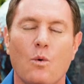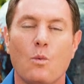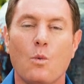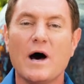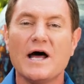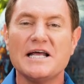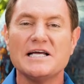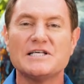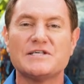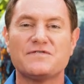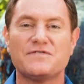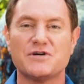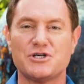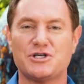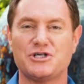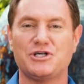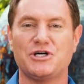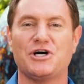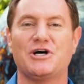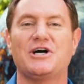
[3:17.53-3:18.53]
What is for
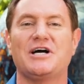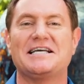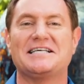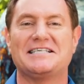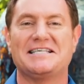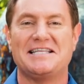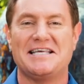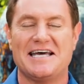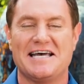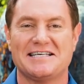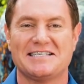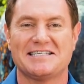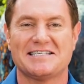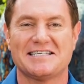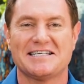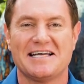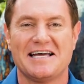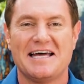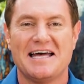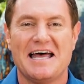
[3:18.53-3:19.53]
sure is
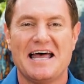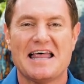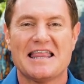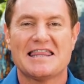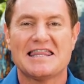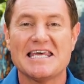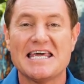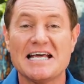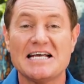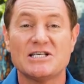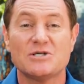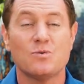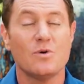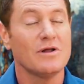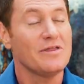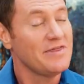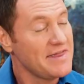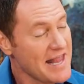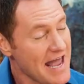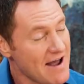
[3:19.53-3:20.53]
this: things
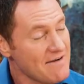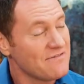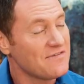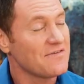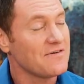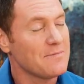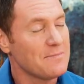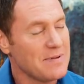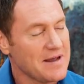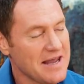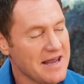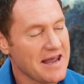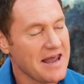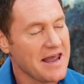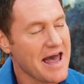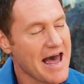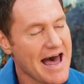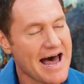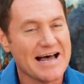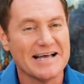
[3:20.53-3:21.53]
will never
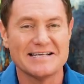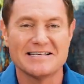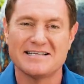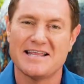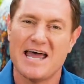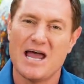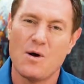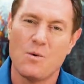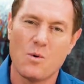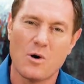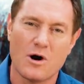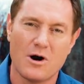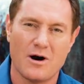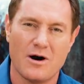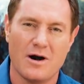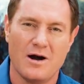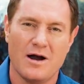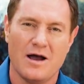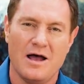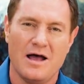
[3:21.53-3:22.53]
be as they were.